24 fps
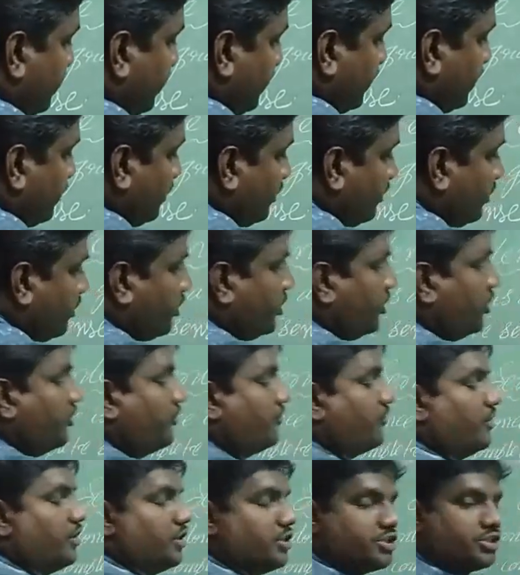ends with the
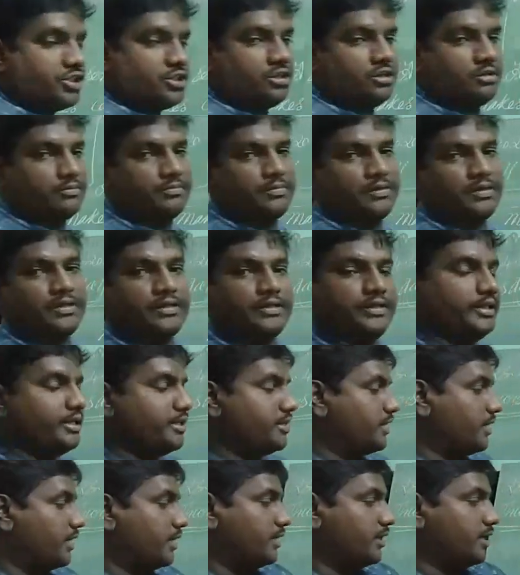full stop.
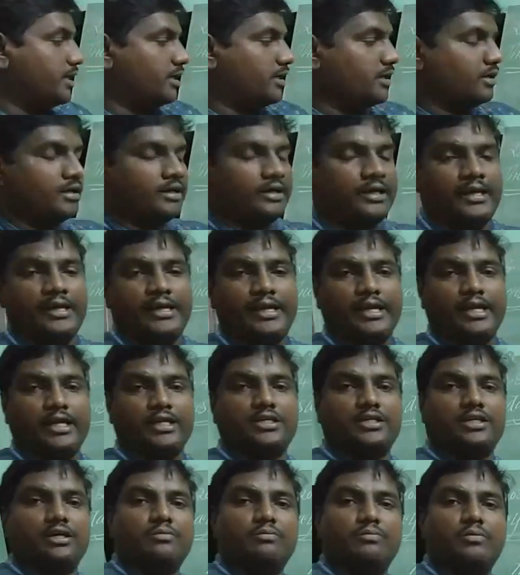These are the
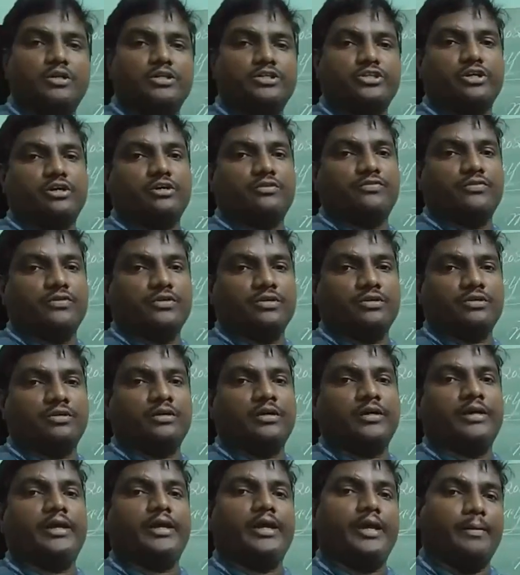examples of
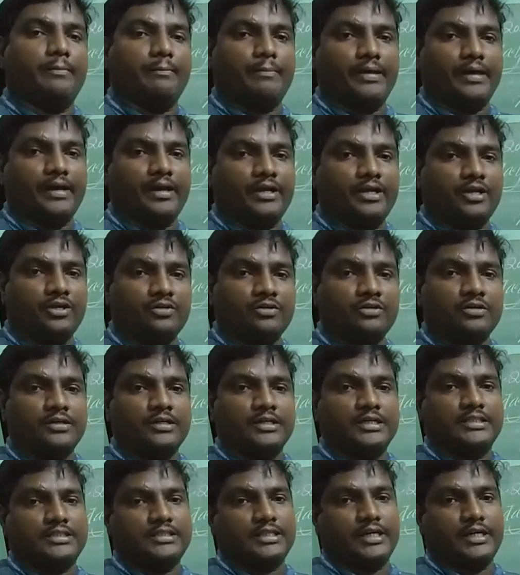
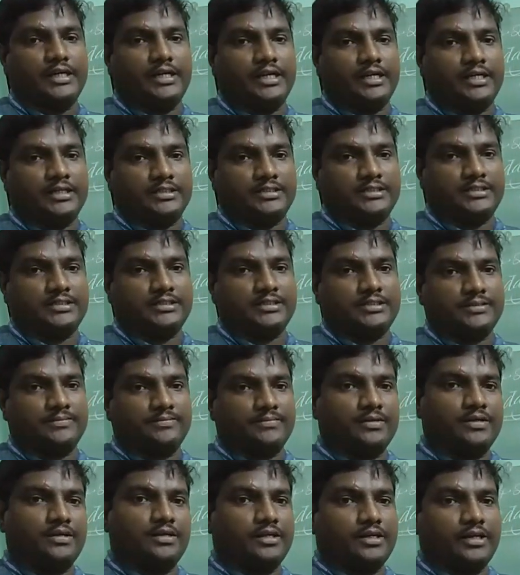imperative sentence.
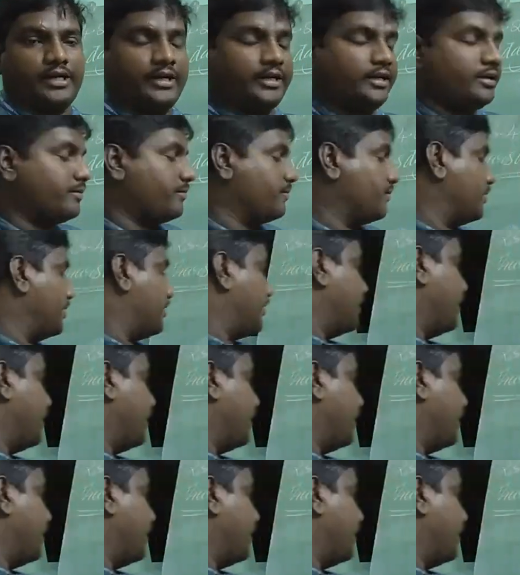Right?